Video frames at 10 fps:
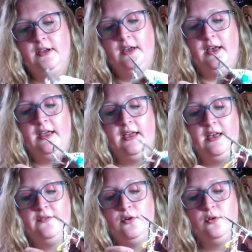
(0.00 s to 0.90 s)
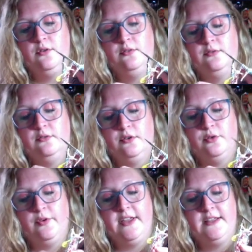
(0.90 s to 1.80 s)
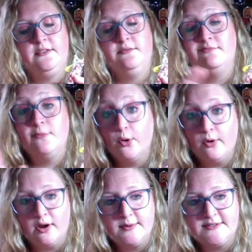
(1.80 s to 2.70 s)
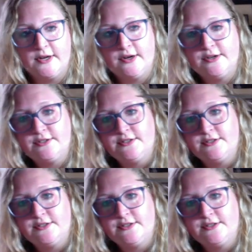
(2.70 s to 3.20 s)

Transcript: I have Corinne Hawaii Bazaar's